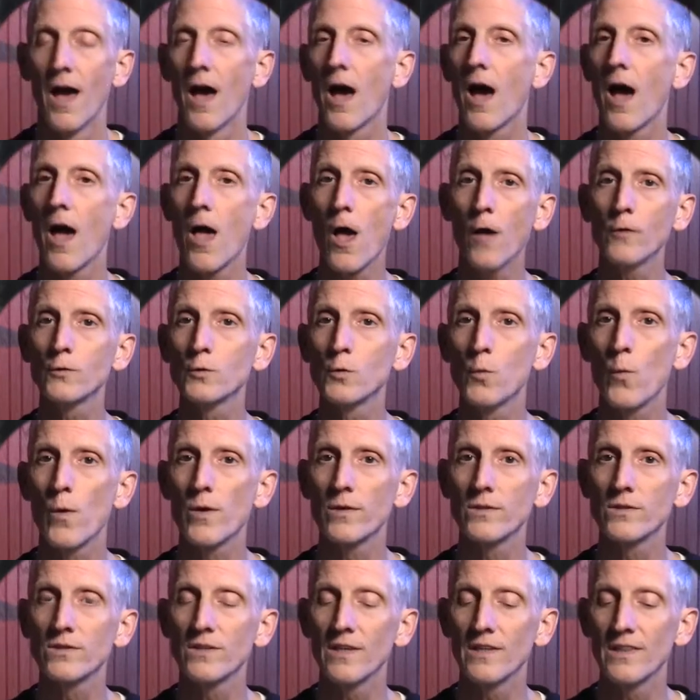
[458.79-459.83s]
I also
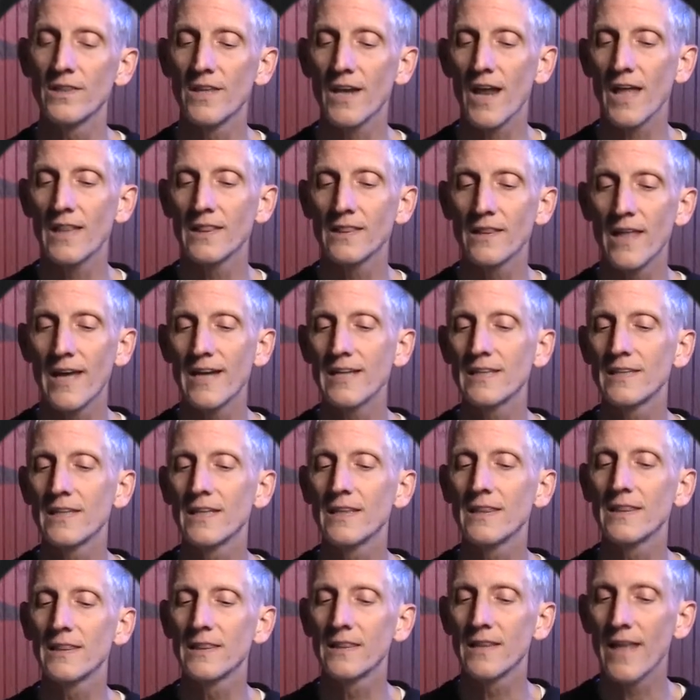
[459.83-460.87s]
want to say that I like the
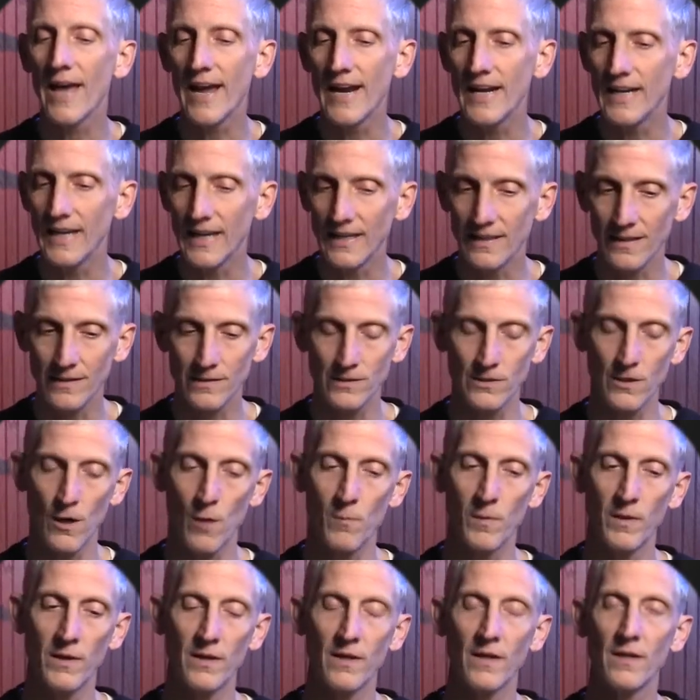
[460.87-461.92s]
lighting that's
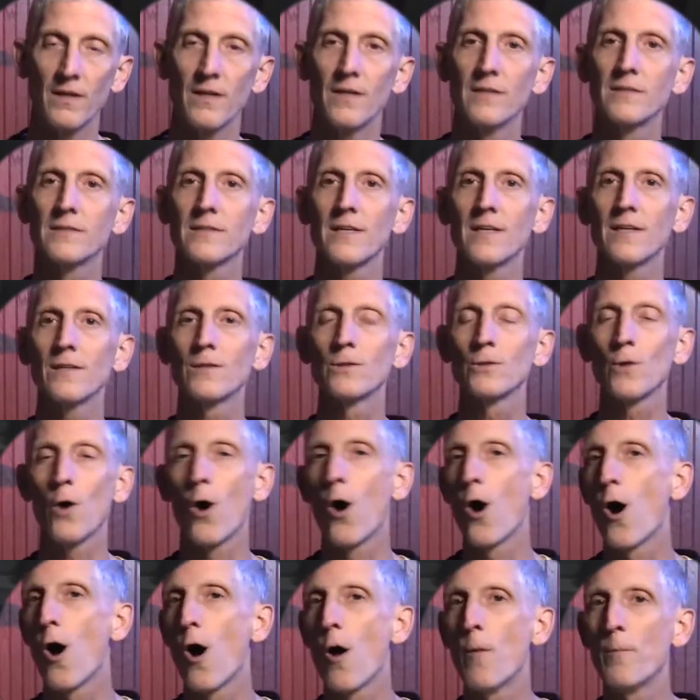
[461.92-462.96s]
coming in. It's like it's
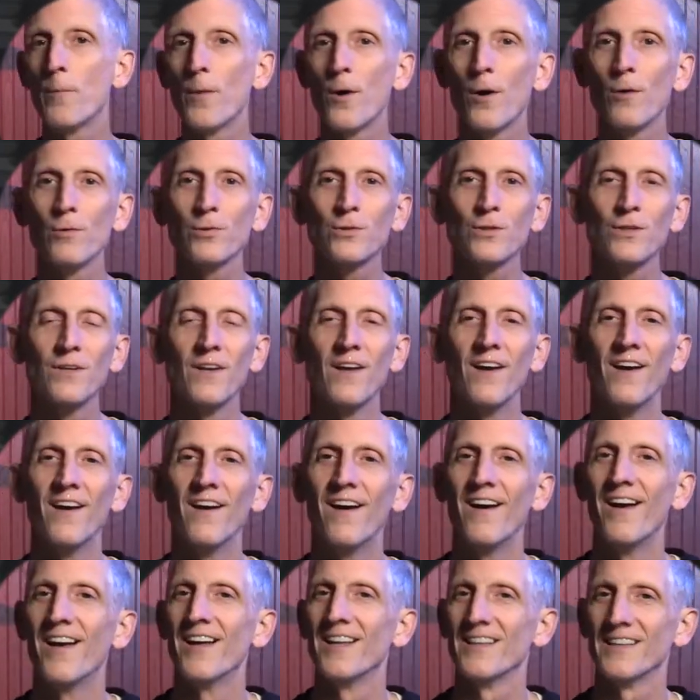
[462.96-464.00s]
almost an
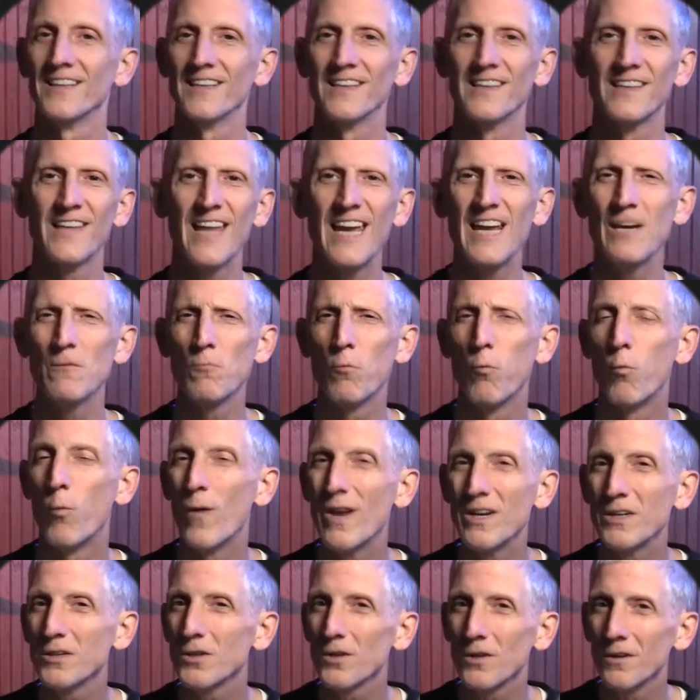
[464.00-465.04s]
late
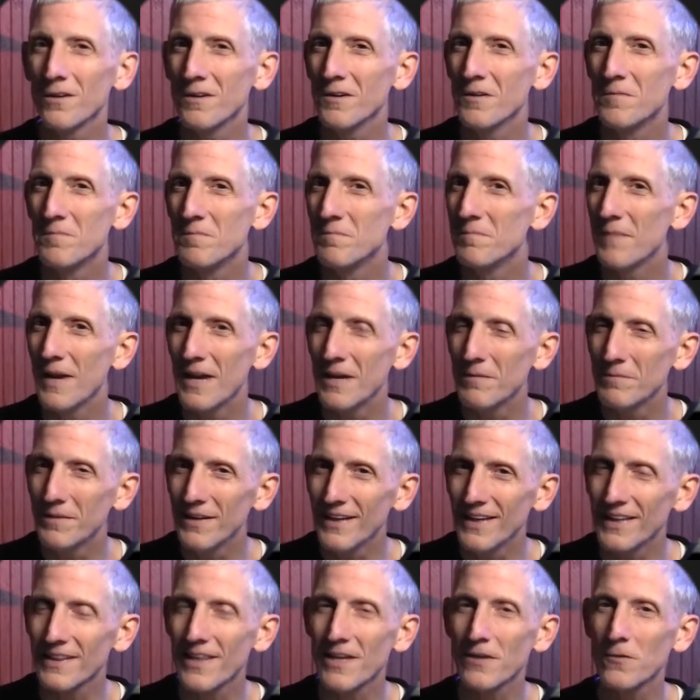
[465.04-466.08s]
winter,
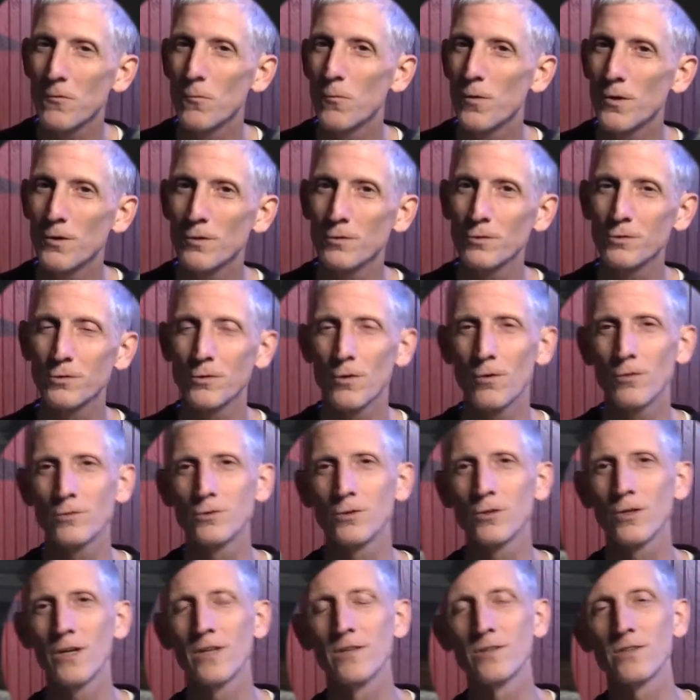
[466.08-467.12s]
maybe like a winter
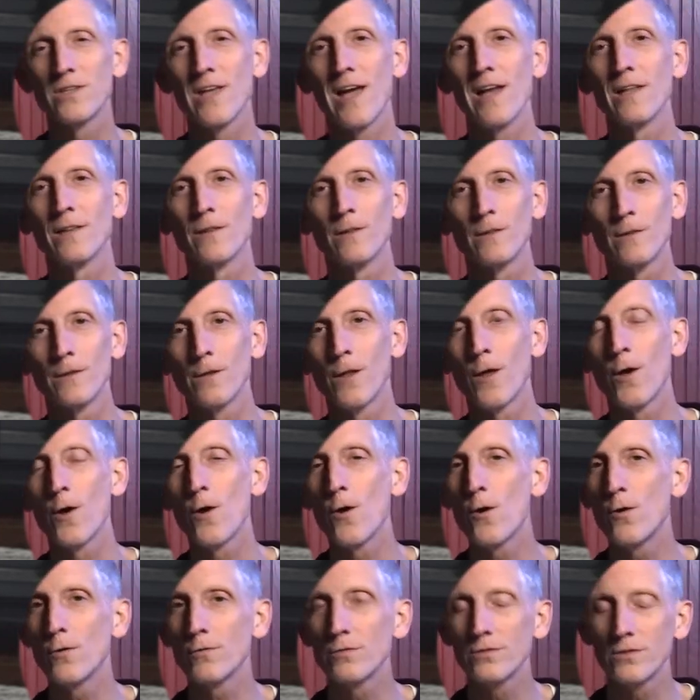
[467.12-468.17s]
soldier. It's that
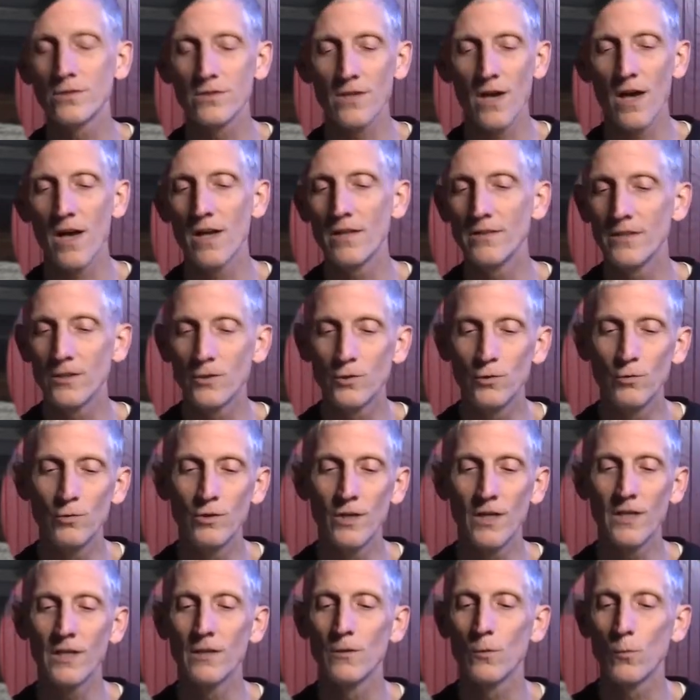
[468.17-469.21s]
low sun that you
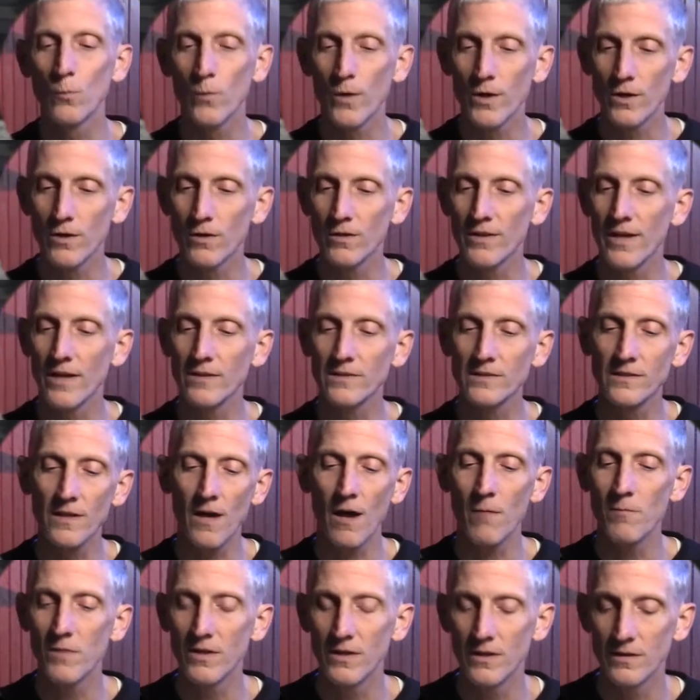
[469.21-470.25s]
get in the winter that's
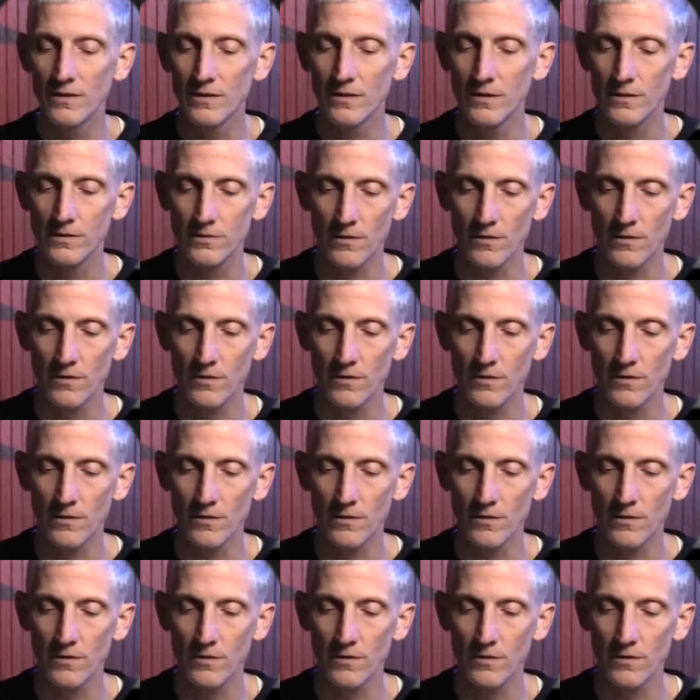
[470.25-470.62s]
coming into this